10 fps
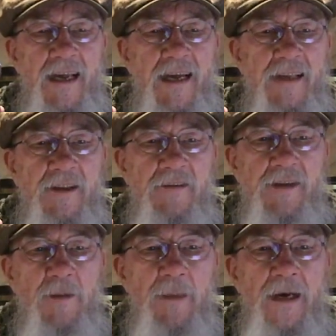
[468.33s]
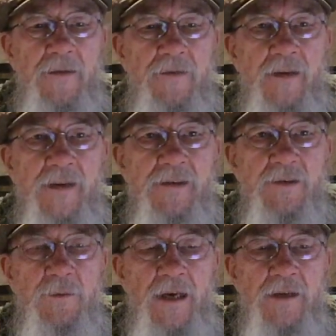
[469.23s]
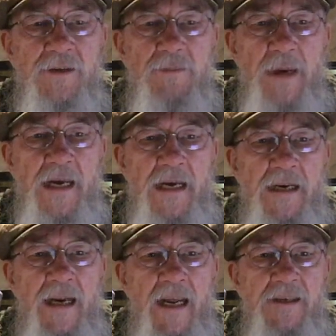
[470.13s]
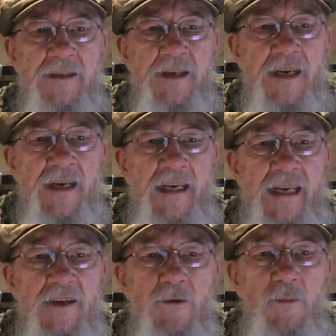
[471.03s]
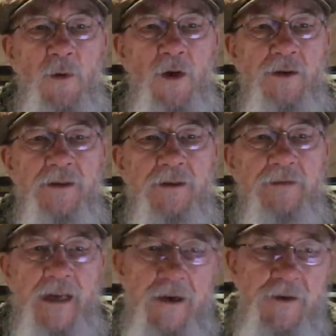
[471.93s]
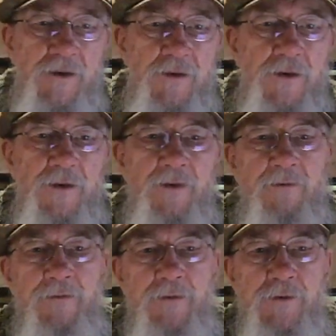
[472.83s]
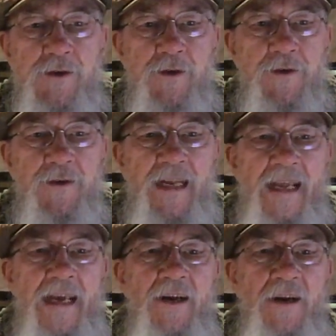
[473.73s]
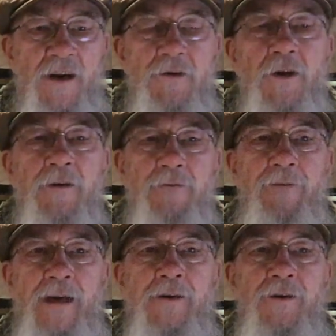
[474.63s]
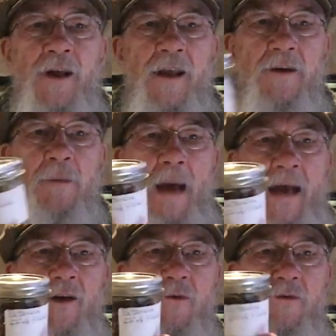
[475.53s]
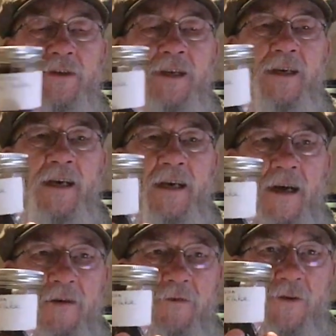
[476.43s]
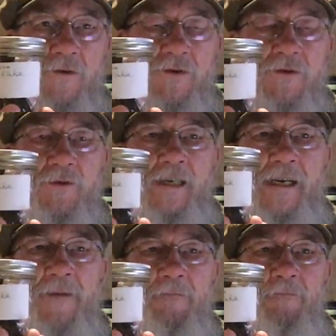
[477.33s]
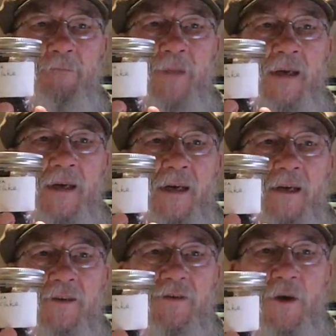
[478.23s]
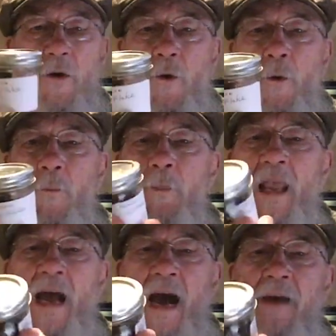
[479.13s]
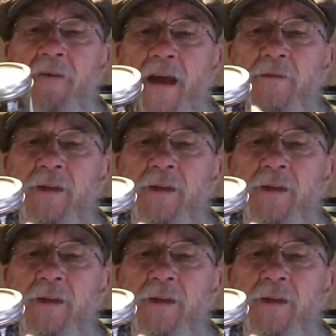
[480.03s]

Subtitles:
the thing about this, the way it's made, it has equal parts of air-cured, flue-cured, and dark-fired tobaccos of those three. So I've had